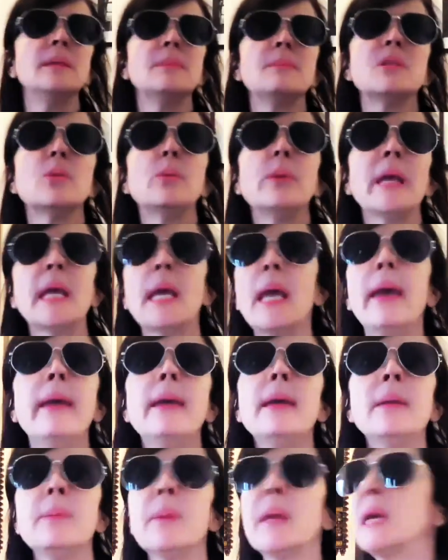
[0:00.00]
him to be
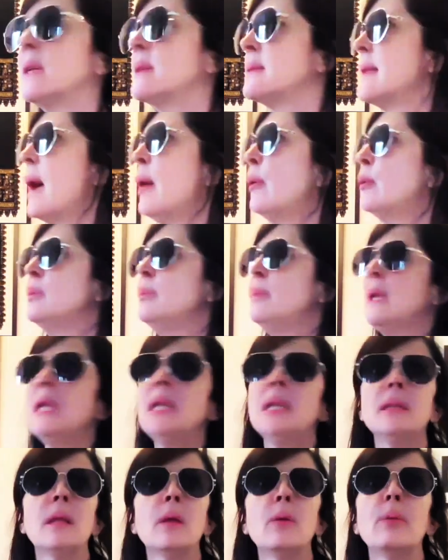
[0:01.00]
king, because that would
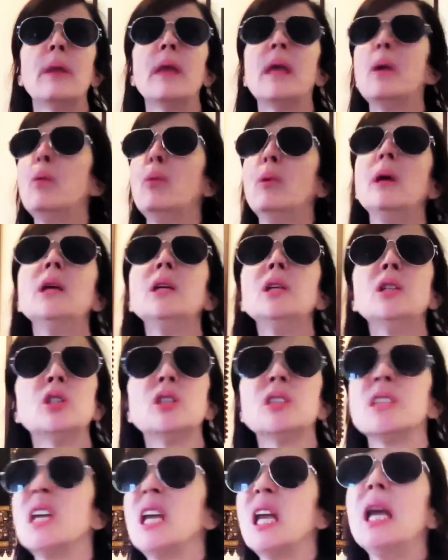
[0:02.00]
mean that we
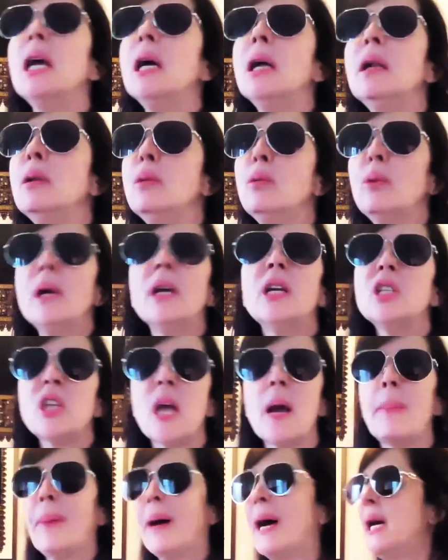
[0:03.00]
wish ill wish
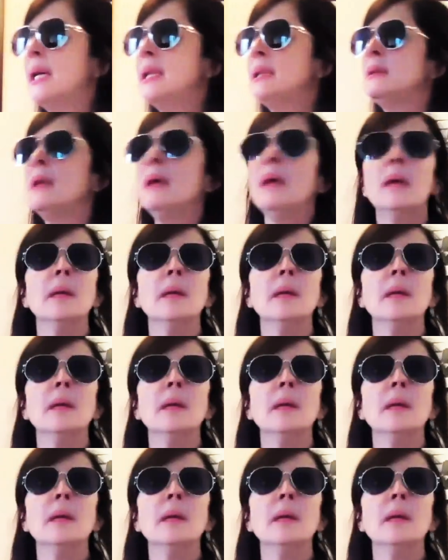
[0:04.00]
upon